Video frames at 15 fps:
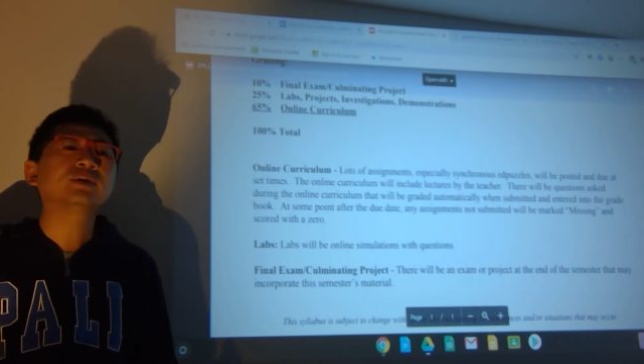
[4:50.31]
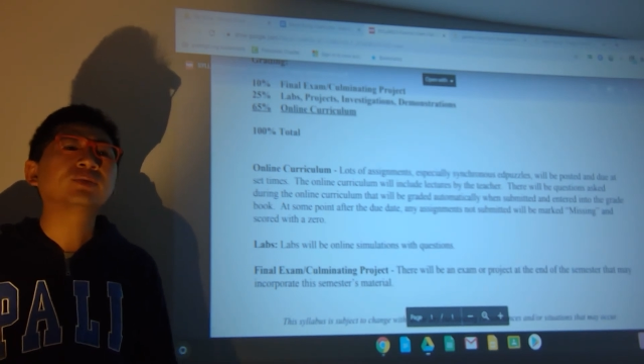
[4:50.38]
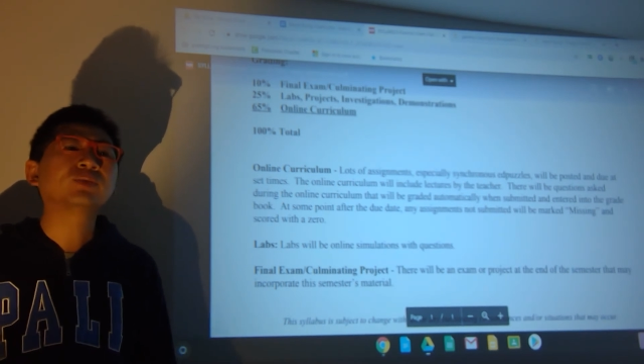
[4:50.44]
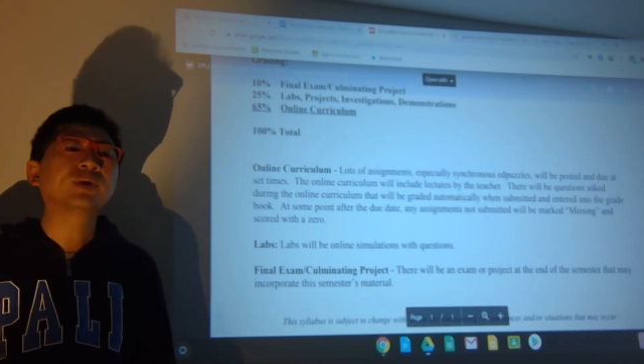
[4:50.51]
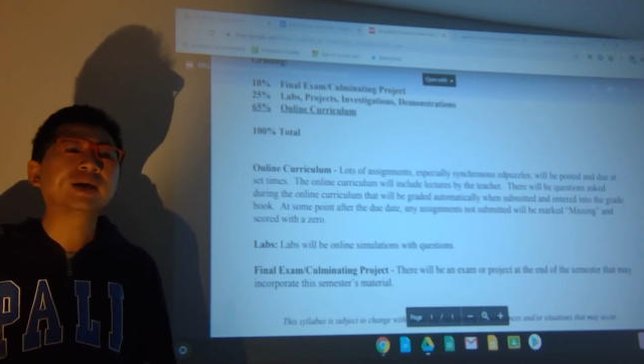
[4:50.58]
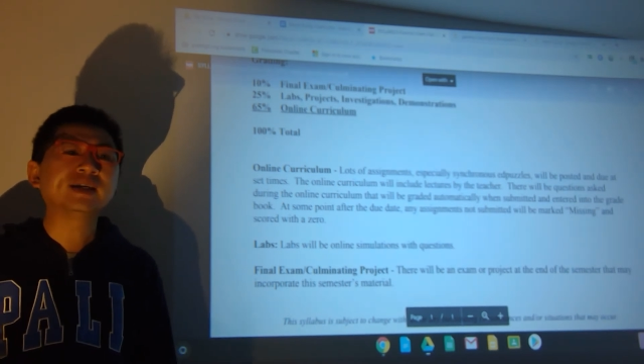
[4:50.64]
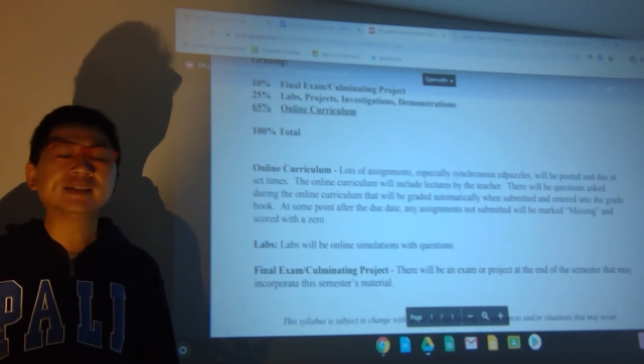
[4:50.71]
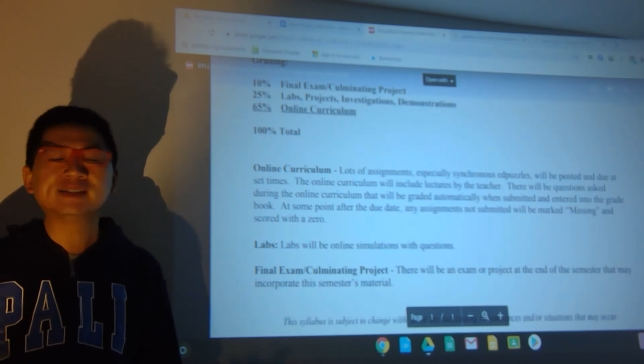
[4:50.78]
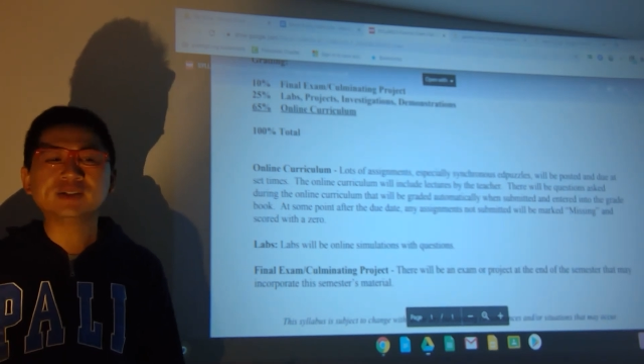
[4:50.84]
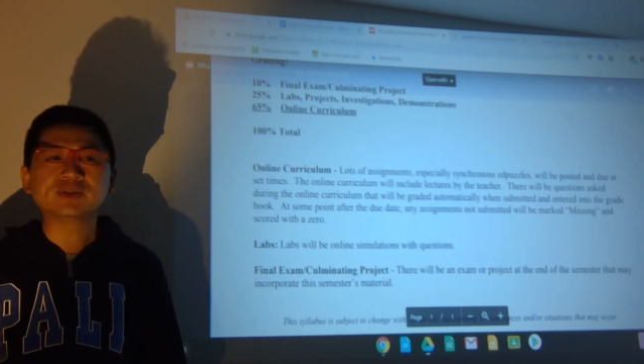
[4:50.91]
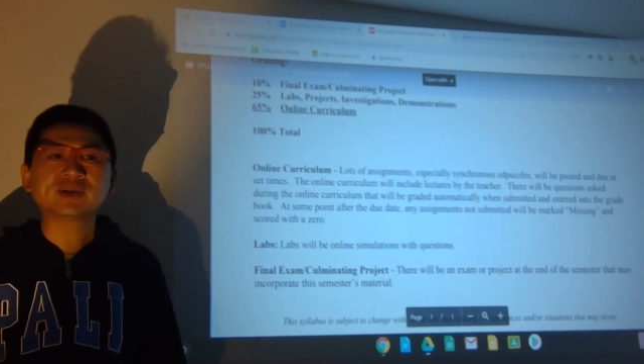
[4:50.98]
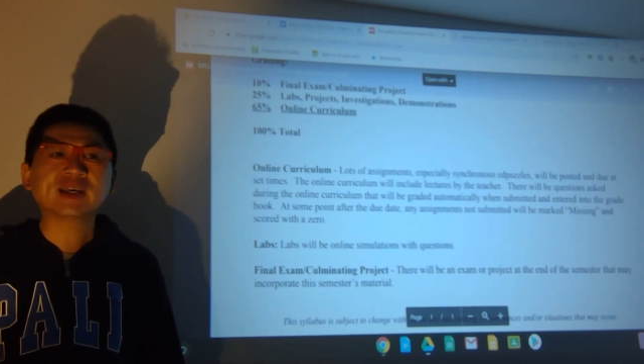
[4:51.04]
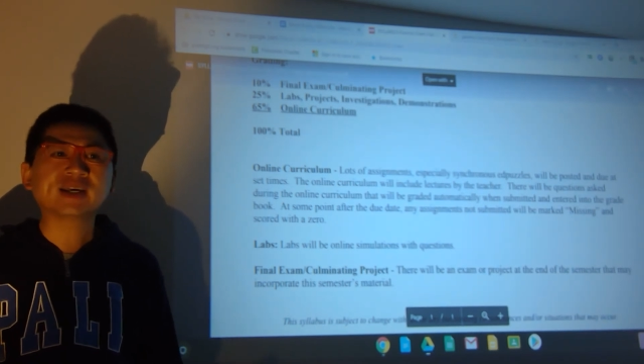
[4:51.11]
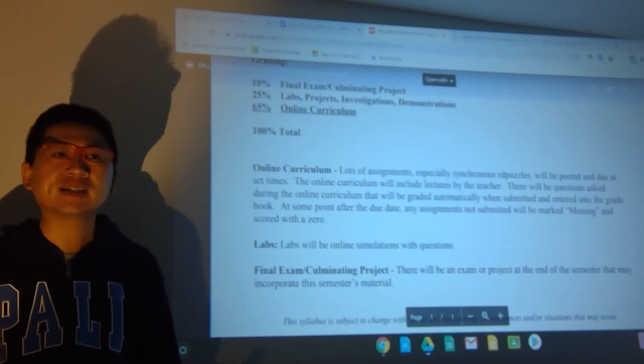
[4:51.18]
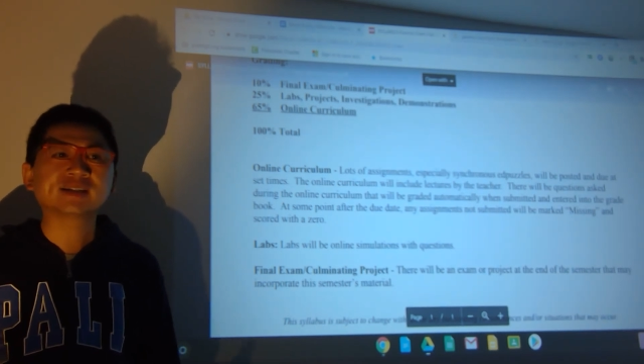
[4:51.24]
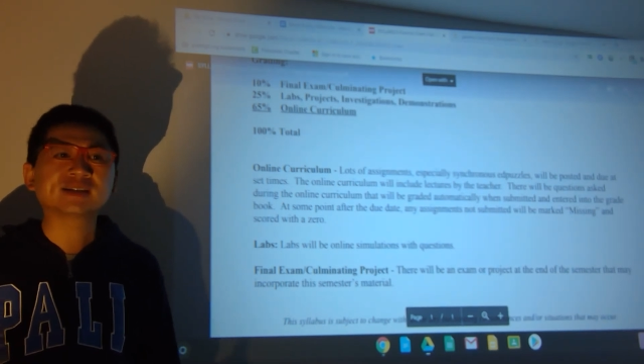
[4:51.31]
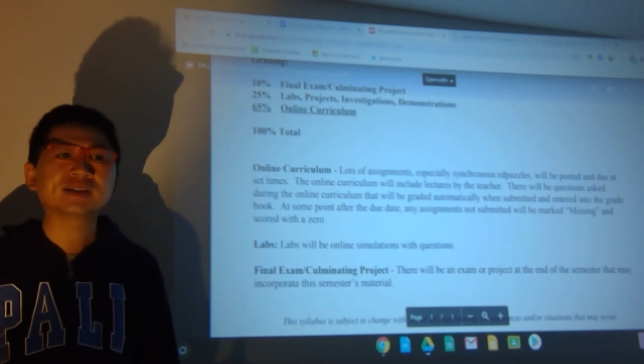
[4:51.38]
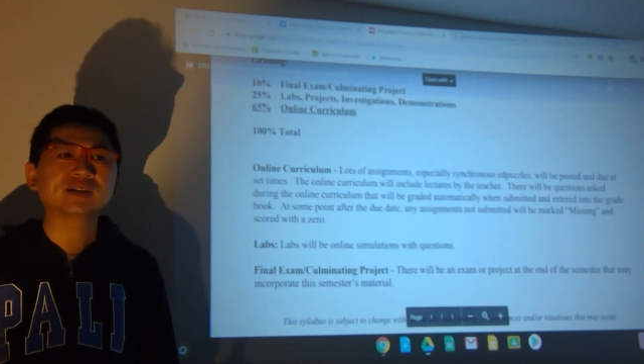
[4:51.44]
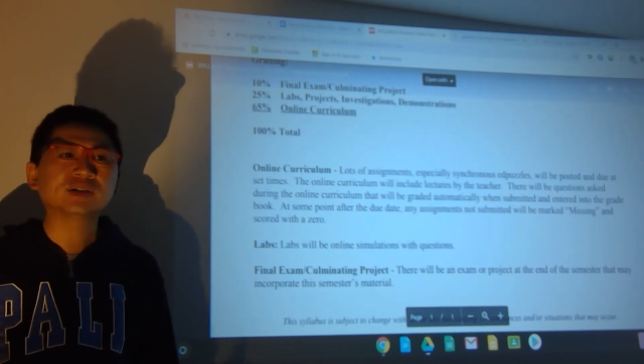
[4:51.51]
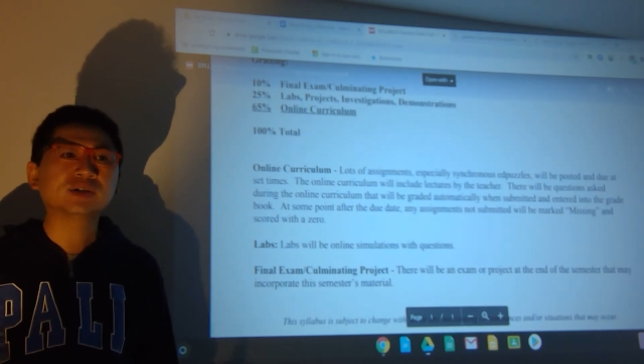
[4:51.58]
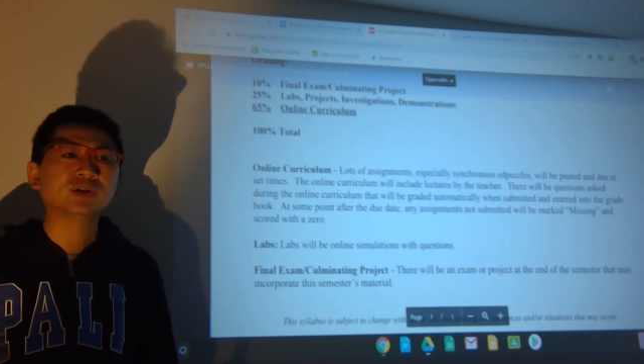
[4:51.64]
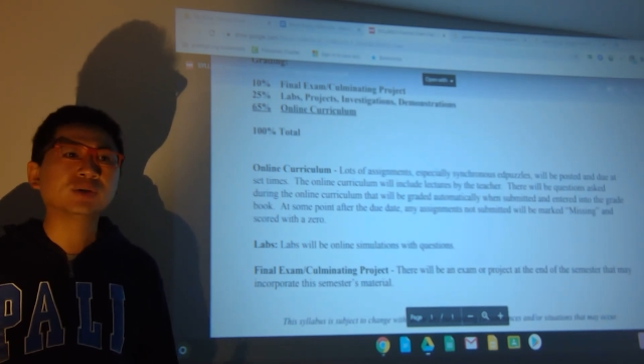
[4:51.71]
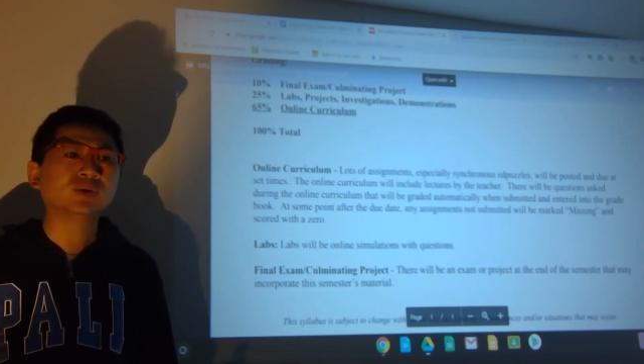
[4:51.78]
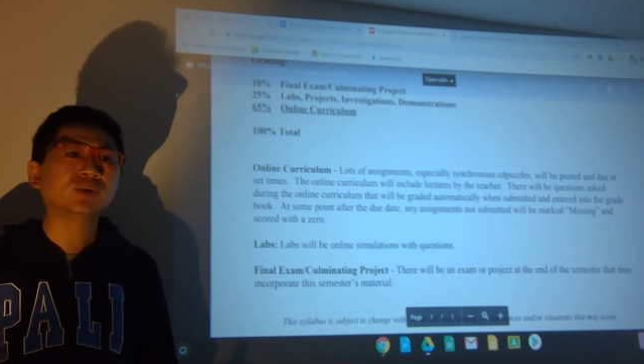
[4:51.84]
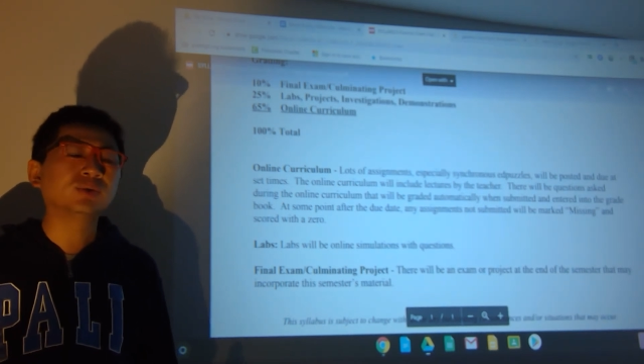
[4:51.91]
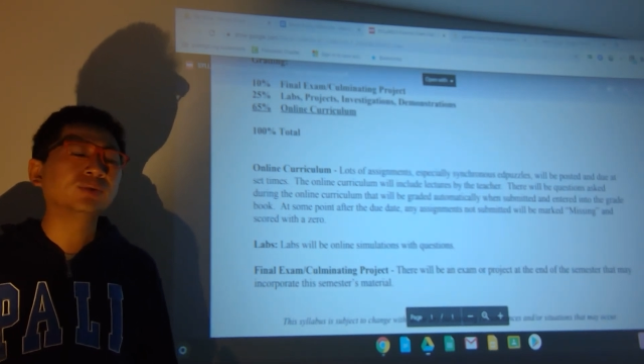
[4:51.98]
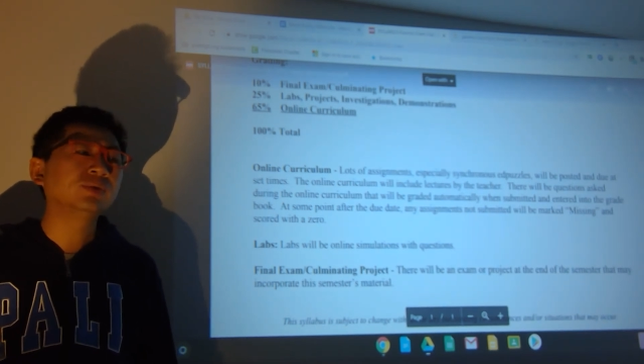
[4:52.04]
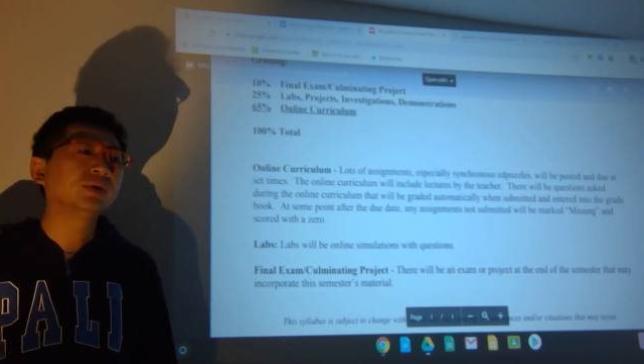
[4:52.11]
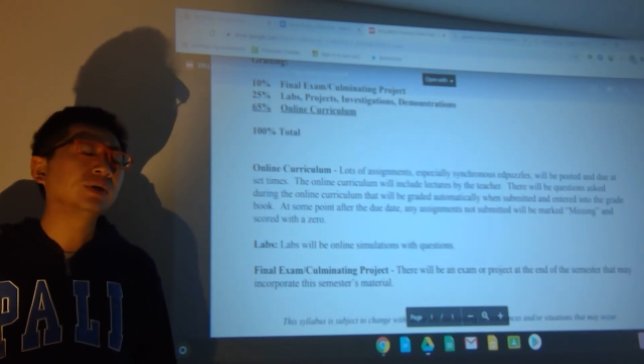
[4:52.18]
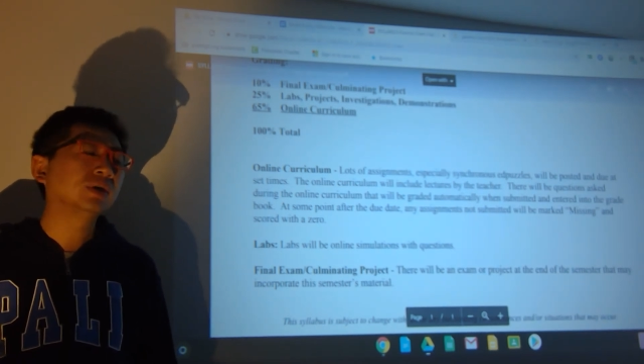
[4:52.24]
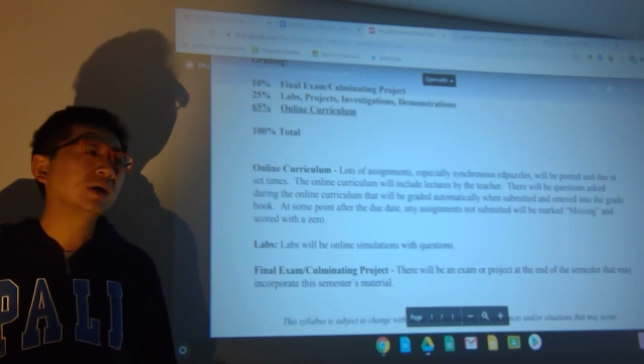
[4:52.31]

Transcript: ways you can still